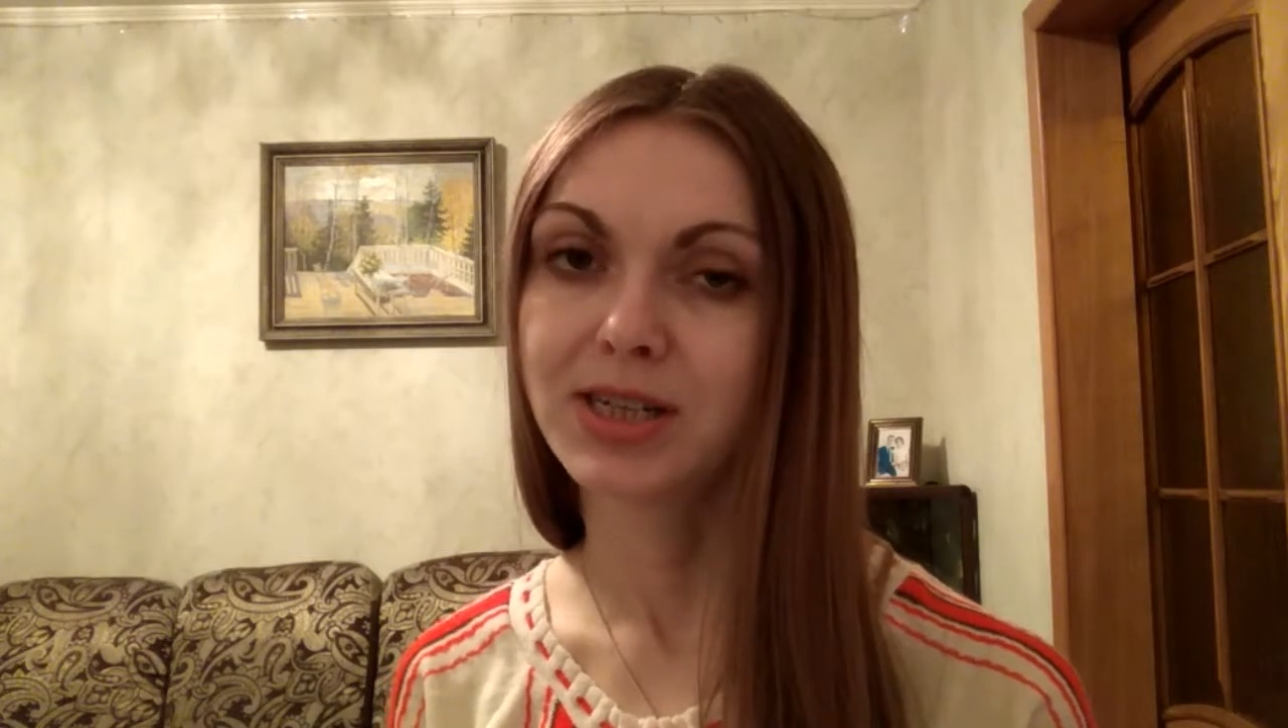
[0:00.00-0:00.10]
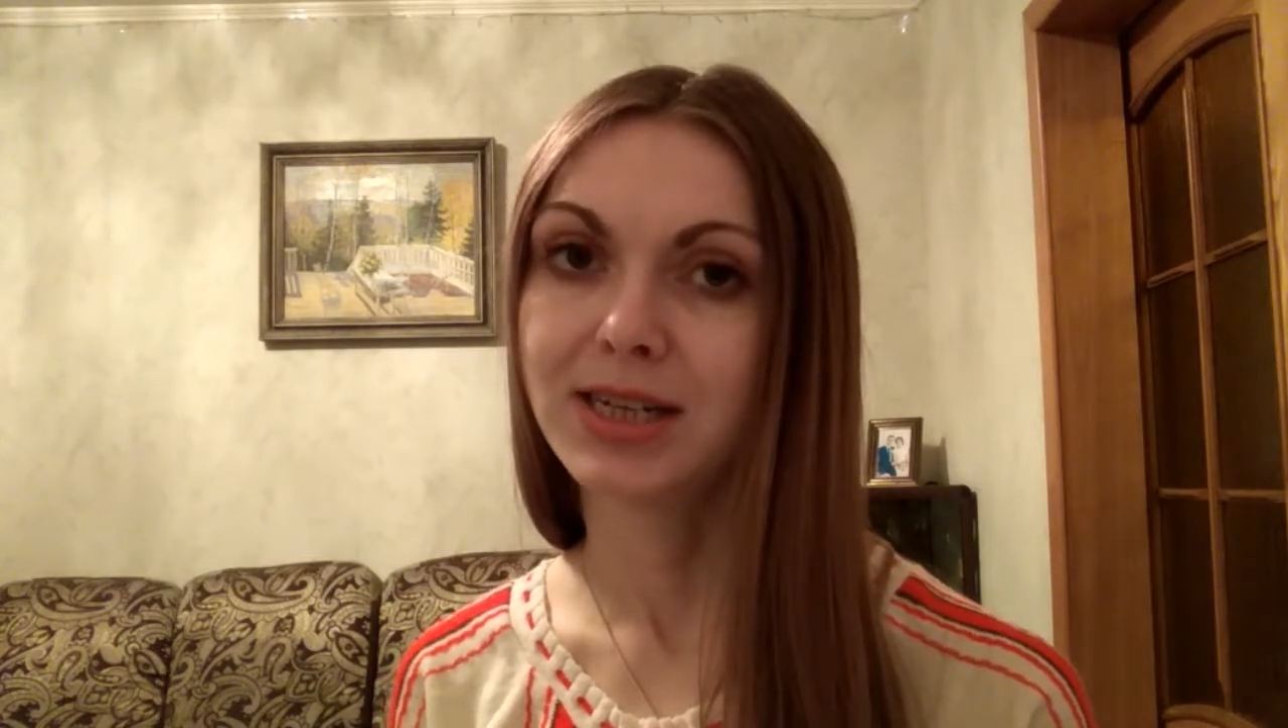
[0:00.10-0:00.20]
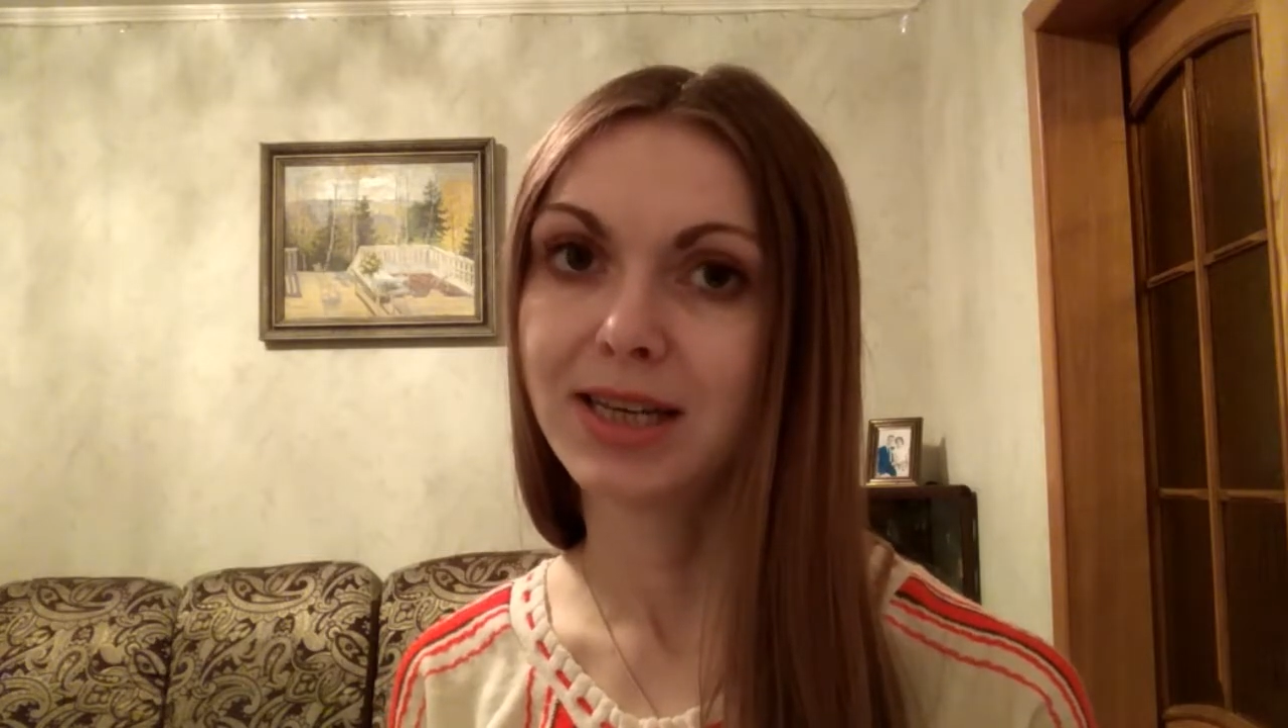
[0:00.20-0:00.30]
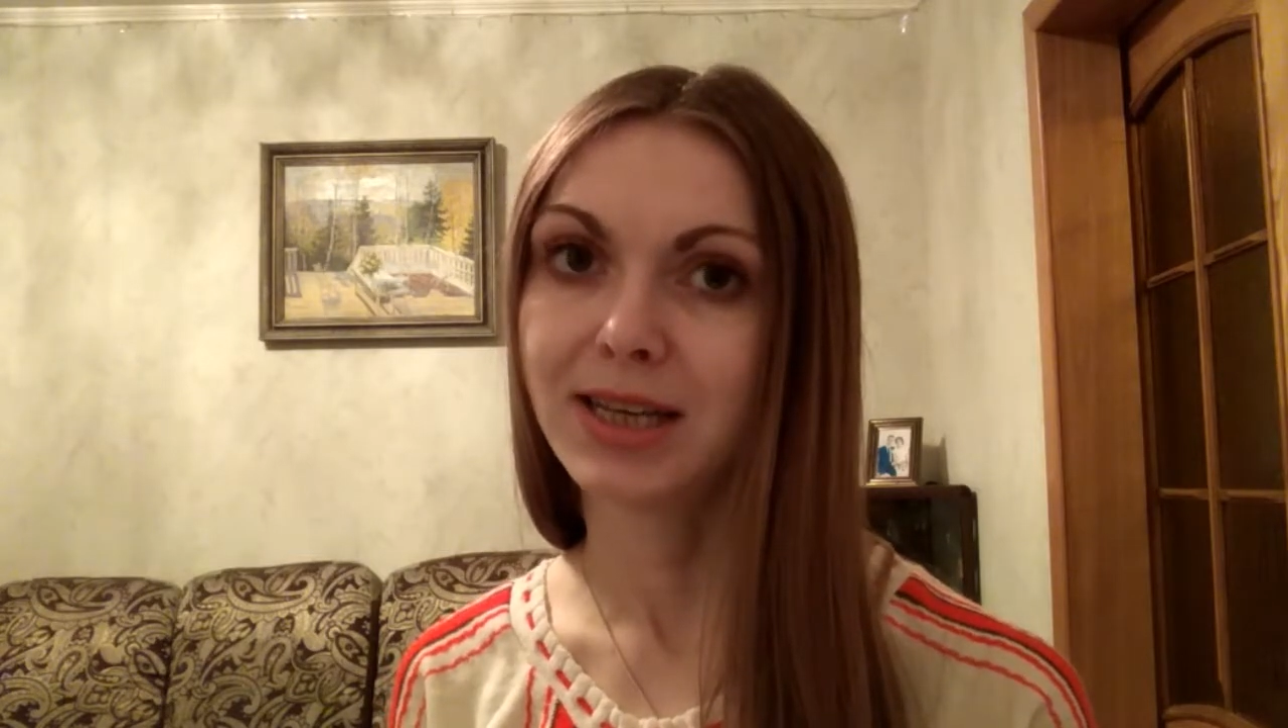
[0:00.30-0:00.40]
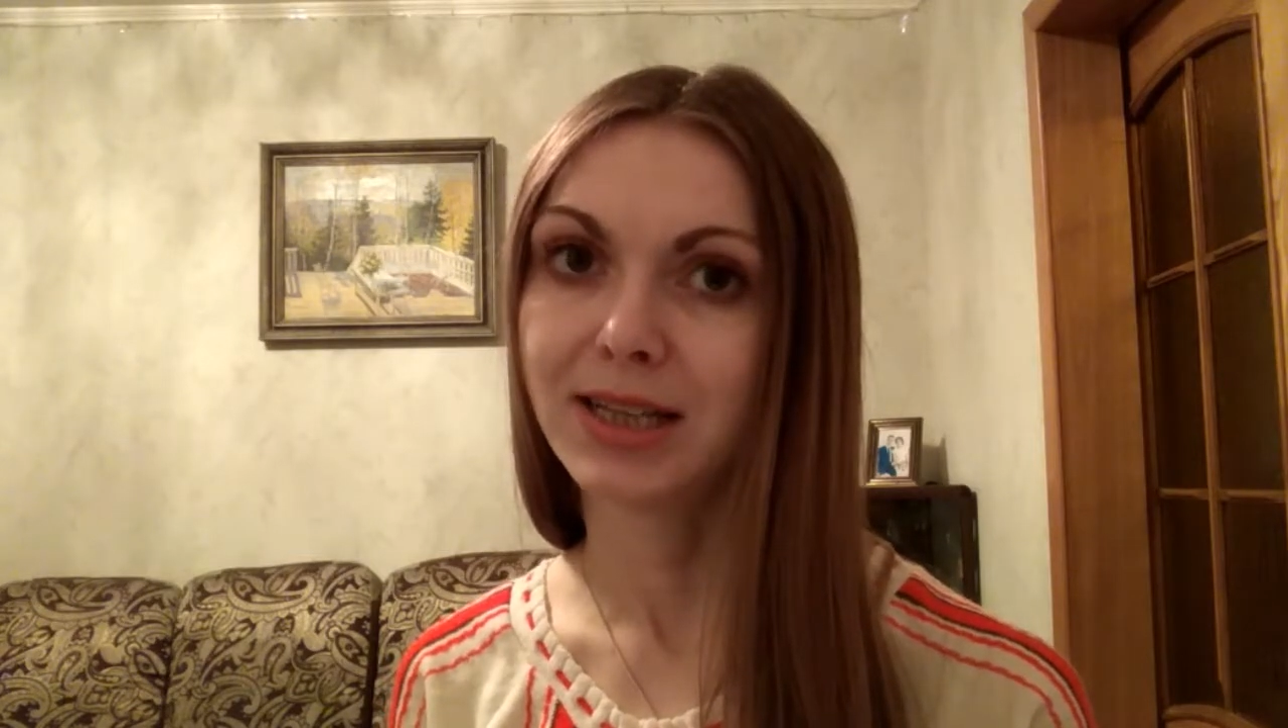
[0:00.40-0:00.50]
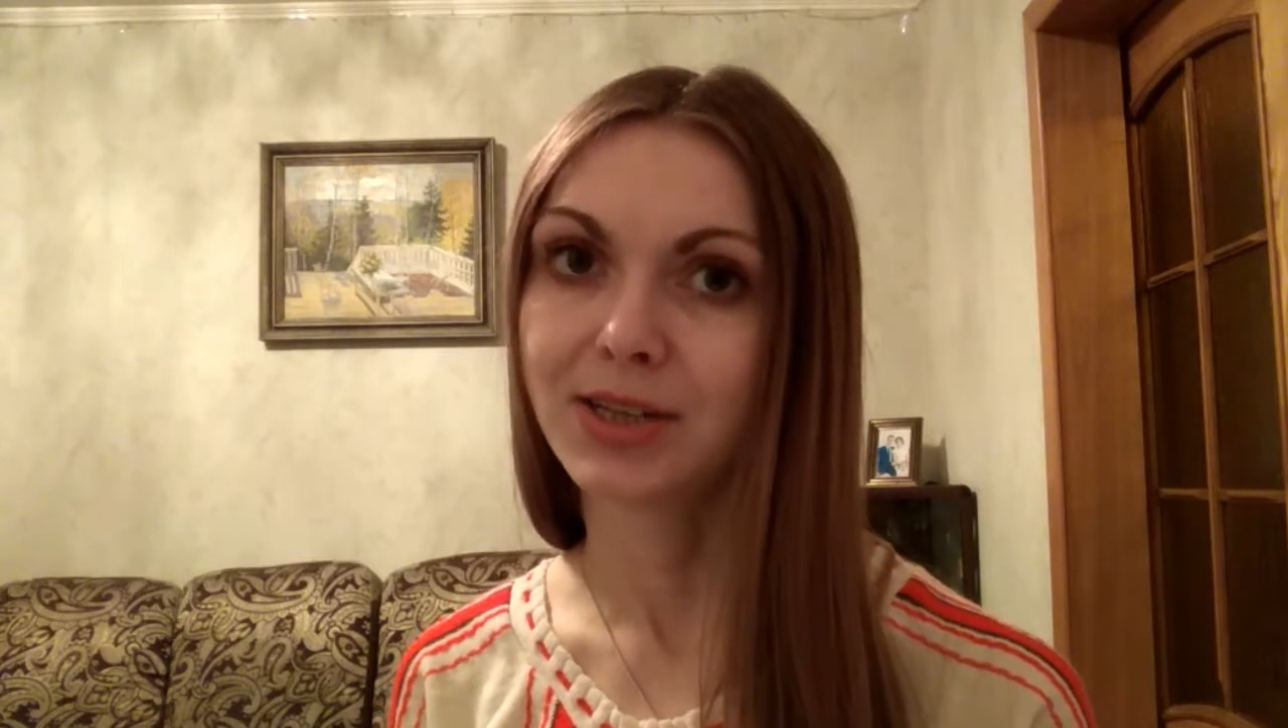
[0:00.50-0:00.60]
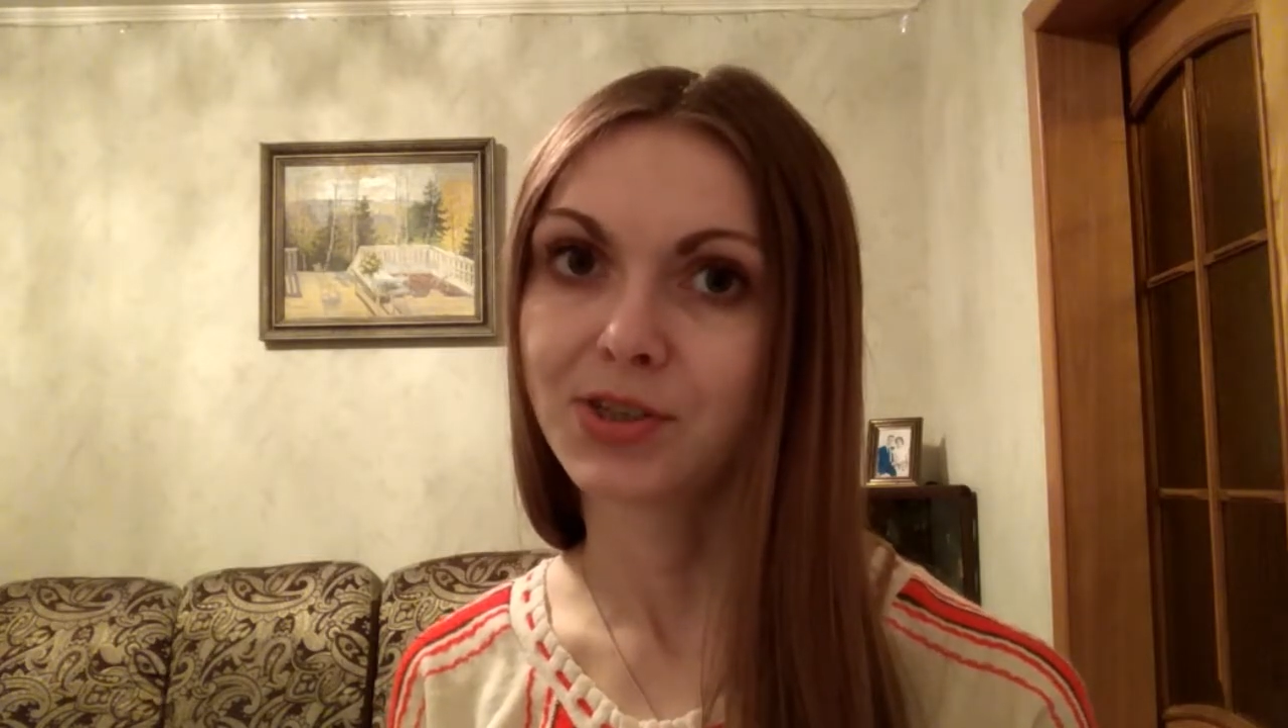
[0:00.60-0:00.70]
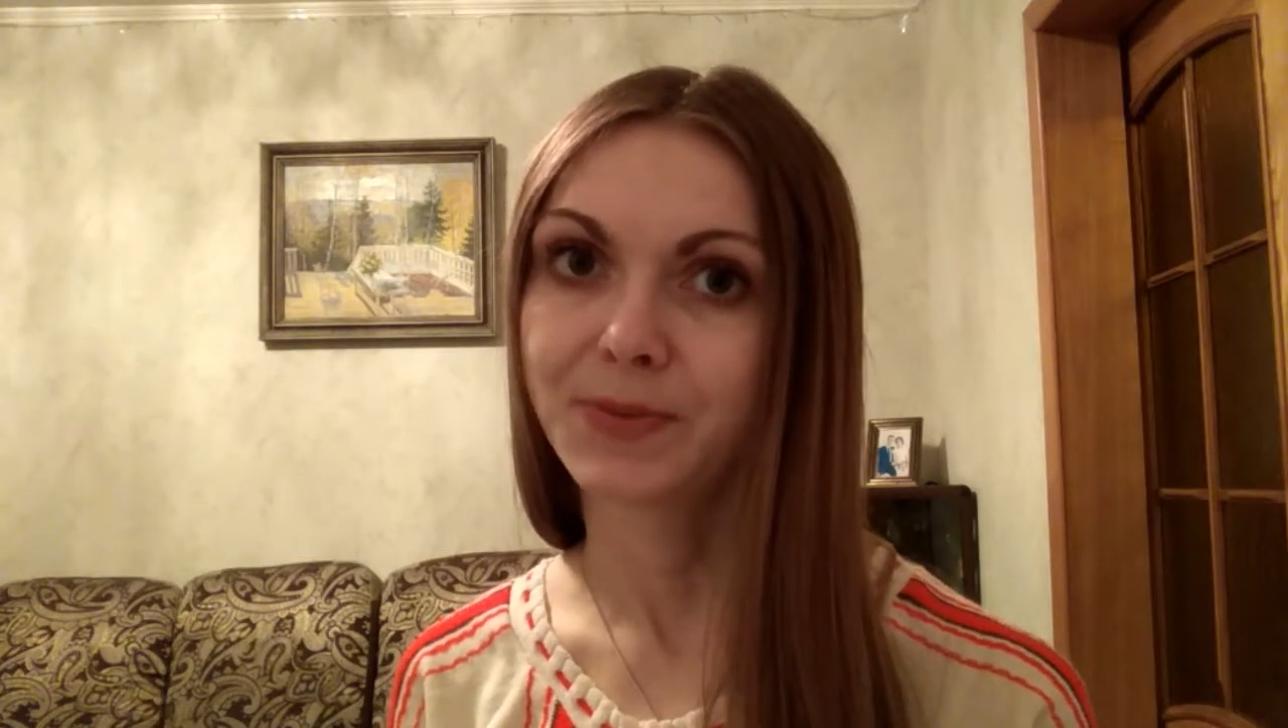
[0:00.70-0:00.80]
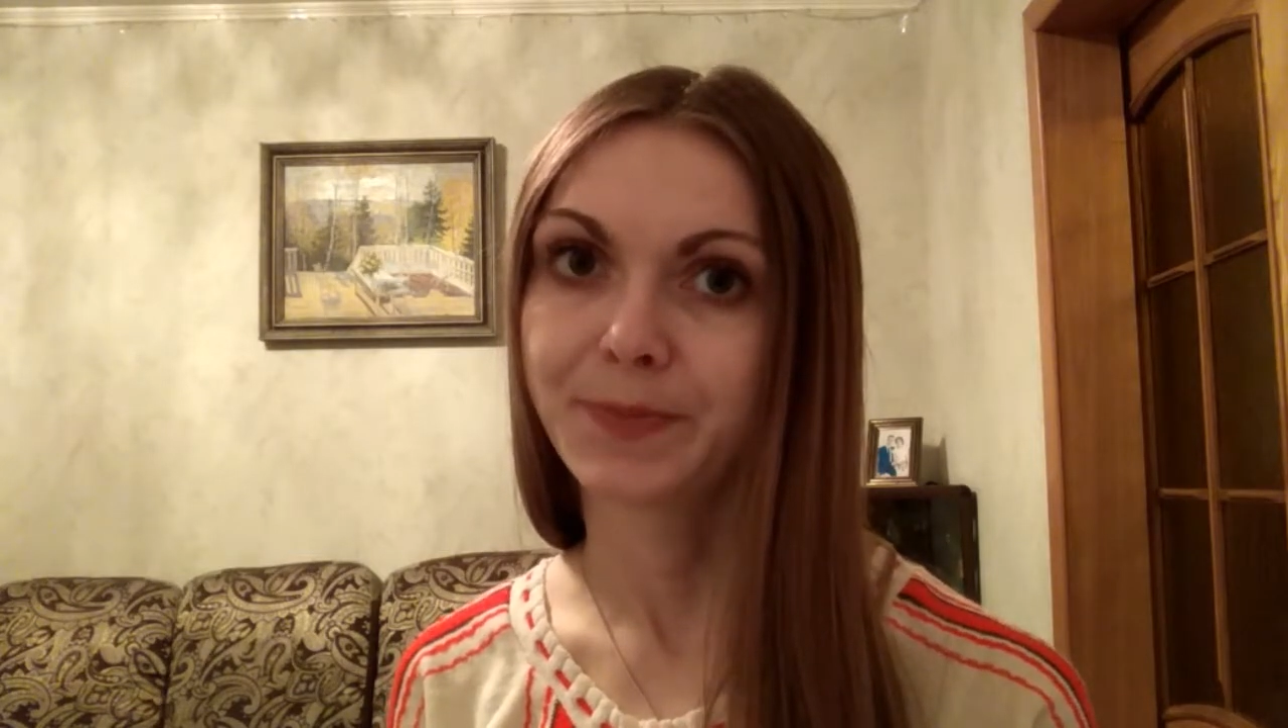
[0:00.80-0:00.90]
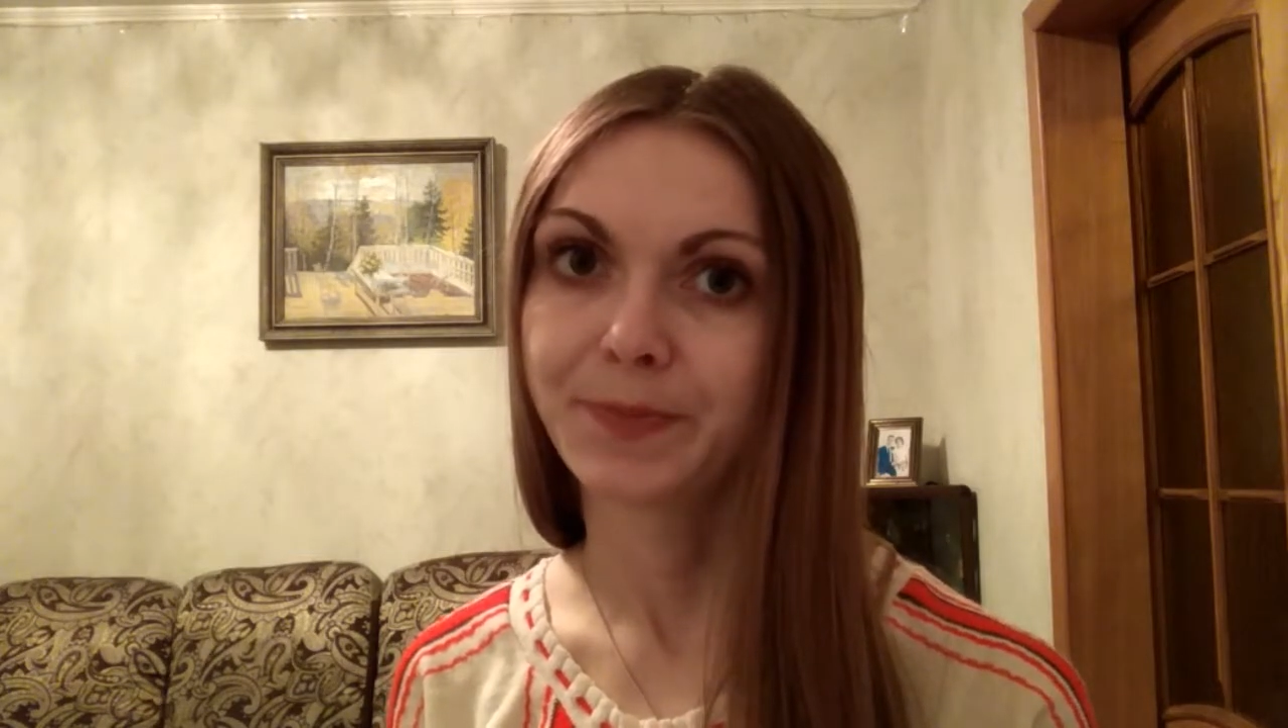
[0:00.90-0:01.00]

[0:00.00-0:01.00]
in English.